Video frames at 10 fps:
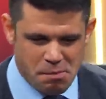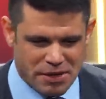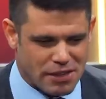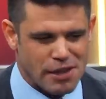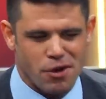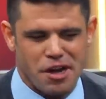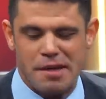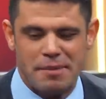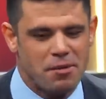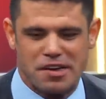But the Lord
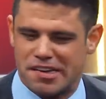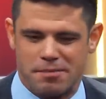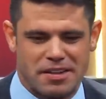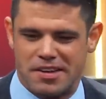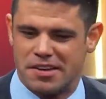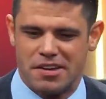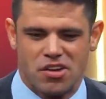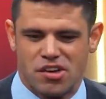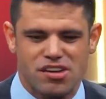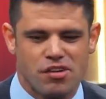hit me with something
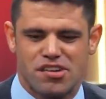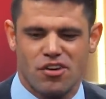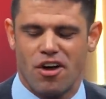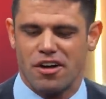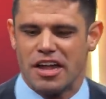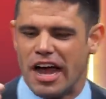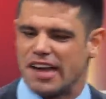so strong.